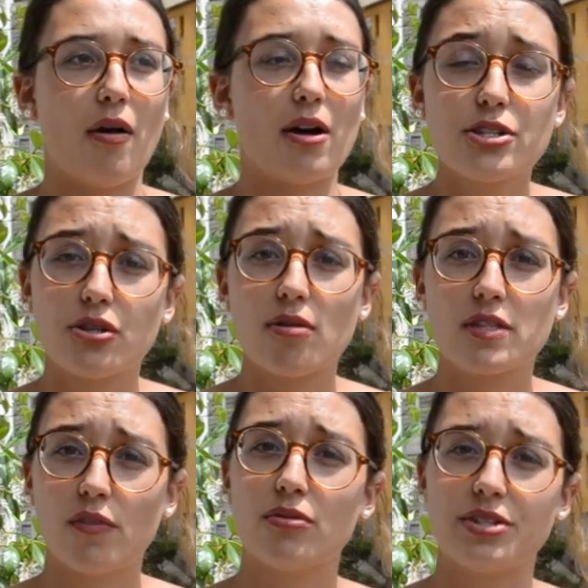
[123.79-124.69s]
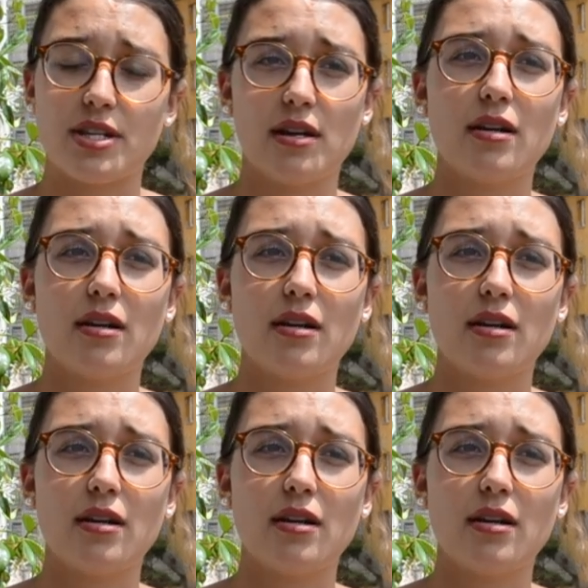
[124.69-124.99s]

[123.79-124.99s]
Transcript: Also, as volunteer,